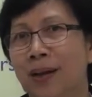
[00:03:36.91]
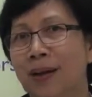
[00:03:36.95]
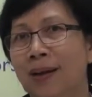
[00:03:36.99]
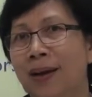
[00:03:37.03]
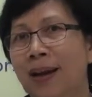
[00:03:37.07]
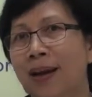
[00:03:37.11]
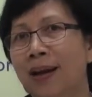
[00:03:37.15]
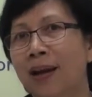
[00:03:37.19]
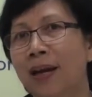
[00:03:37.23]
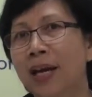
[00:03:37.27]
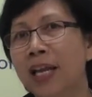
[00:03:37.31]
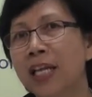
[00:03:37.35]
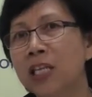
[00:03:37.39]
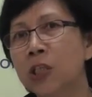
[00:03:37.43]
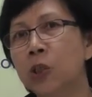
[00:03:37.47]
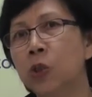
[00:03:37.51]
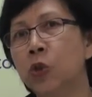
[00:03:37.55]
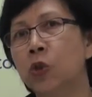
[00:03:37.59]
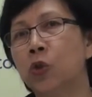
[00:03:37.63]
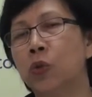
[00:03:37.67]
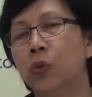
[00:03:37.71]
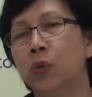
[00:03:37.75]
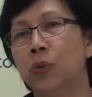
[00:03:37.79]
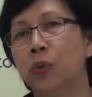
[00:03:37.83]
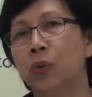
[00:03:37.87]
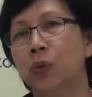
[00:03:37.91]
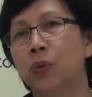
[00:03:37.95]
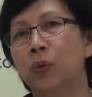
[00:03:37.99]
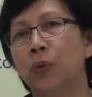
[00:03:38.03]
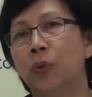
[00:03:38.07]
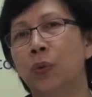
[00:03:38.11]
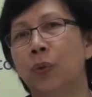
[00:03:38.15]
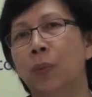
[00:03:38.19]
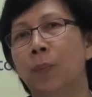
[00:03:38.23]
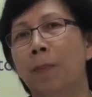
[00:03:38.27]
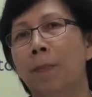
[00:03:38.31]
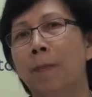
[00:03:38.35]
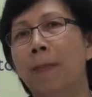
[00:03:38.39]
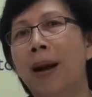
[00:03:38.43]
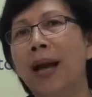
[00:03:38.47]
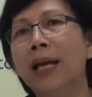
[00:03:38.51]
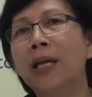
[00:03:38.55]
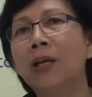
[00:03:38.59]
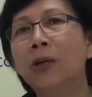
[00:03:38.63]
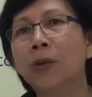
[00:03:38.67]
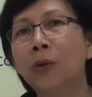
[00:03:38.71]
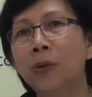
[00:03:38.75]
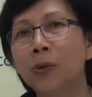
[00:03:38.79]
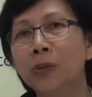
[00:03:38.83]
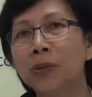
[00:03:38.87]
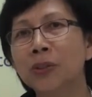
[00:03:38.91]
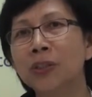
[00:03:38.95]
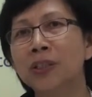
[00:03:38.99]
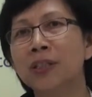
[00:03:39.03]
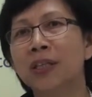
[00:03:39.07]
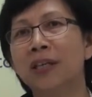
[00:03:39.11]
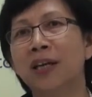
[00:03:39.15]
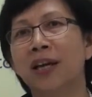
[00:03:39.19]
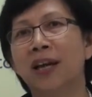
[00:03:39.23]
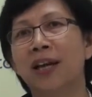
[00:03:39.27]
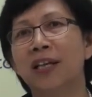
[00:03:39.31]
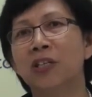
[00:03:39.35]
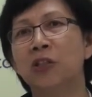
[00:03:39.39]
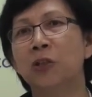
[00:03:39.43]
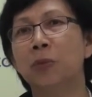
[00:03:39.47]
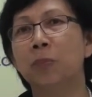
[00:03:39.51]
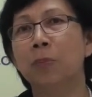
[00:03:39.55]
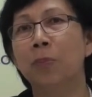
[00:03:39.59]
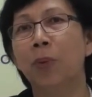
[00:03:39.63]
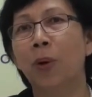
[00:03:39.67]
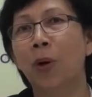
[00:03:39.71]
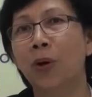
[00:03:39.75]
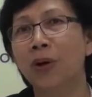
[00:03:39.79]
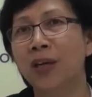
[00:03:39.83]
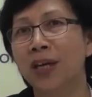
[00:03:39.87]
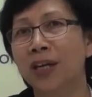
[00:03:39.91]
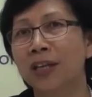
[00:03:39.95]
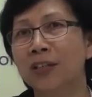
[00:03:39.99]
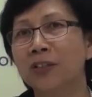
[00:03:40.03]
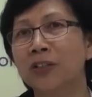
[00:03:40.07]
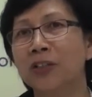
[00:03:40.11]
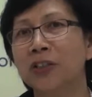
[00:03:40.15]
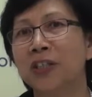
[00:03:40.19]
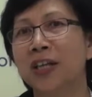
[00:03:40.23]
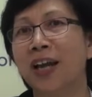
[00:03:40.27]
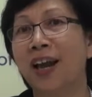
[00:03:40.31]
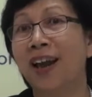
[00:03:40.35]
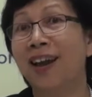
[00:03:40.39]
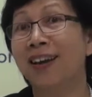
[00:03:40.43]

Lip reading: that leads to microcirculation blockage,